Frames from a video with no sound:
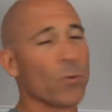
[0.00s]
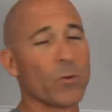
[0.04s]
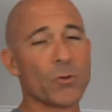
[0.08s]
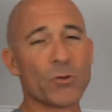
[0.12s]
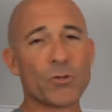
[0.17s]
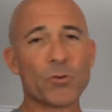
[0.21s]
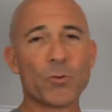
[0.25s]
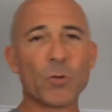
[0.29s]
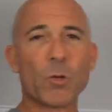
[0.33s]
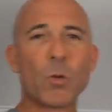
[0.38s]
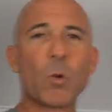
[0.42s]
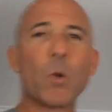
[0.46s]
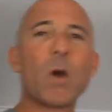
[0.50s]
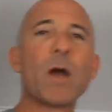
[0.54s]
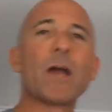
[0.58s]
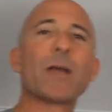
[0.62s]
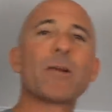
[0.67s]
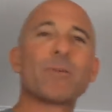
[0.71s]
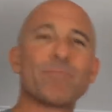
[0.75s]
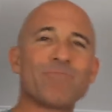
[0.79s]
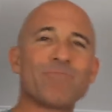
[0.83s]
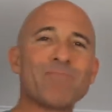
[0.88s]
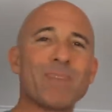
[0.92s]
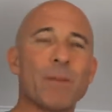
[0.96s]
corners
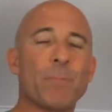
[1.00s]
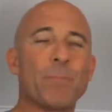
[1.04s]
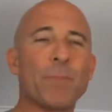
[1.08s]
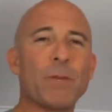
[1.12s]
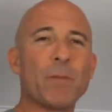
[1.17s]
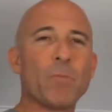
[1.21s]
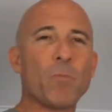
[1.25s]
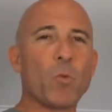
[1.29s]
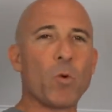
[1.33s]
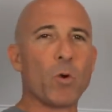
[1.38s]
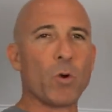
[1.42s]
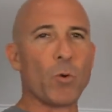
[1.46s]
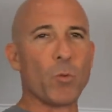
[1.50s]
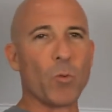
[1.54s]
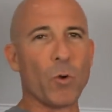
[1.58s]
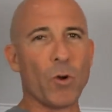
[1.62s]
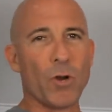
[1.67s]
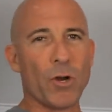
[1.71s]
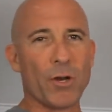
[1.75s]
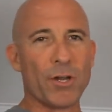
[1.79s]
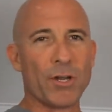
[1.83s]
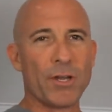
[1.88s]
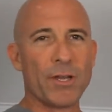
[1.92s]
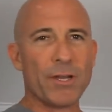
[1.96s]
require a bit more
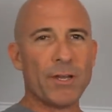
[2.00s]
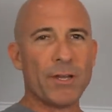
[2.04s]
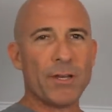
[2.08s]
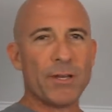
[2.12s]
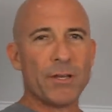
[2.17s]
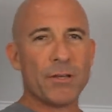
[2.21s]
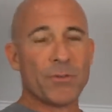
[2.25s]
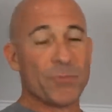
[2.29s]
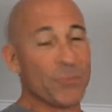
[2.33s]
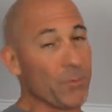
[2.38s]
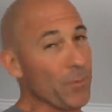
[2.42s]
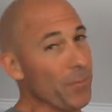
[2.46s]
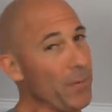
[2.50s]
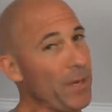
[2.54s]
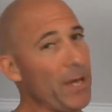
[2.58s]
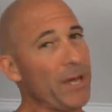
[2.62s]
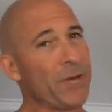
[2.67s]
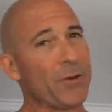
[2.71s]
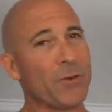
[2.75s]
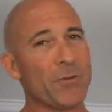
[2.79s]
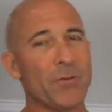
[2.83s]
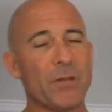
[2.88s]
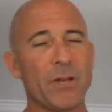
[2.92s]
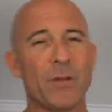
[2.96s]
work. For
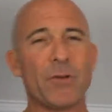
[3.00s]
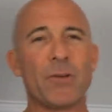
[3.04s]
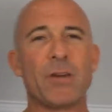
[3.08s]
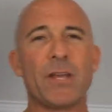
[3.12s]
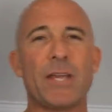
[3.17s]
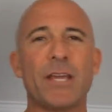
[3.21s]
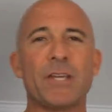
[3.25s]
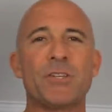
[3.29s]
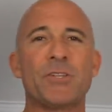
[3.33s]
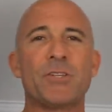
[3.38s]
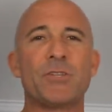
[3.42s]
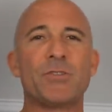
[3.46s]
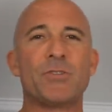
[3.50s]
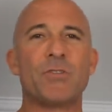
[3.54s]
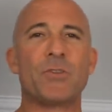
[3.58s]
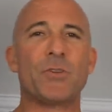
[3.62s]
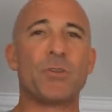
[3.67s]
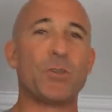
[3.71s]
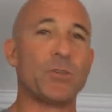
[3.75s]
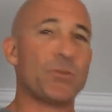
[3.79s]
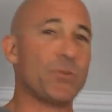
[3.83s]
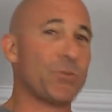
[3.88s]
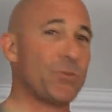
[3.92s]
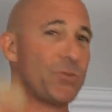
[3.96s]
minor variations,
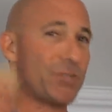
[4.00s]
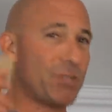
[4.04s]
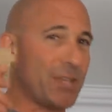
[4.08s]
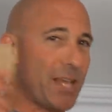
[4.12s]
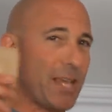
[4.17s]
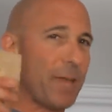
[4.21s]
you can use